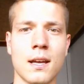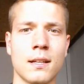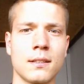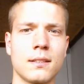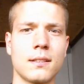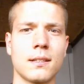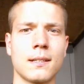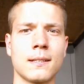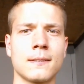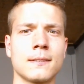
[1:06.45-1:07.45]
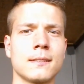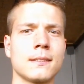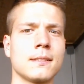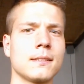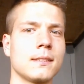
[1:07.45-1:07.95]
And
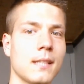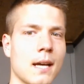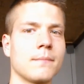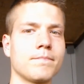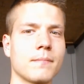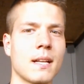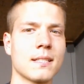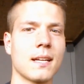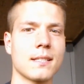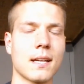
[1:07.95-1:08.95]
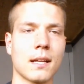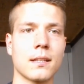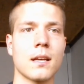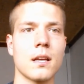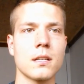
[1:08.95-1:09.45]
yeah, let's get
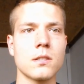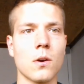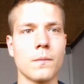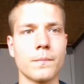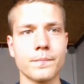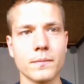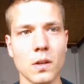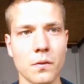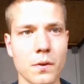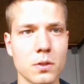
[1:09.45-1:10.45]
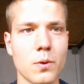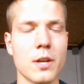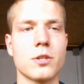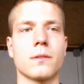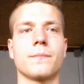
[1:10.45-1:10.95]
started. So the first
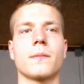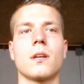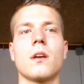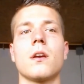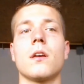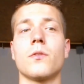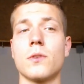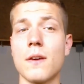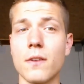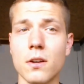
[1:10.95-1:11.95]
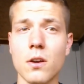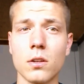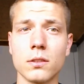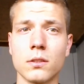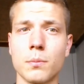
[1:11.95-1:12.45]
question: if you never
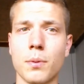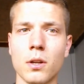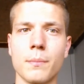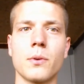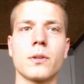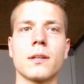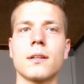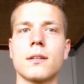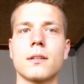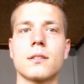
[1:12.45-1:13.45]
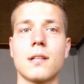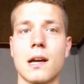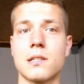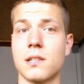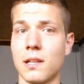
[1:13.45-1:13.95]
got into bodybuilding
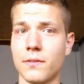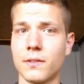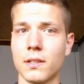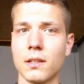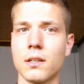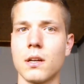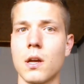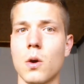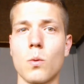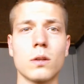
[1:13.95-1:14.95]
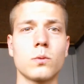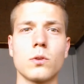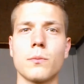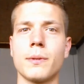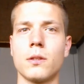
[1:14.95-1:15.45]
/ lifting, what would
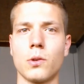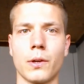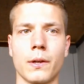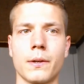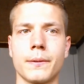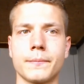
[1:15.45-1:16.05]
you be doing?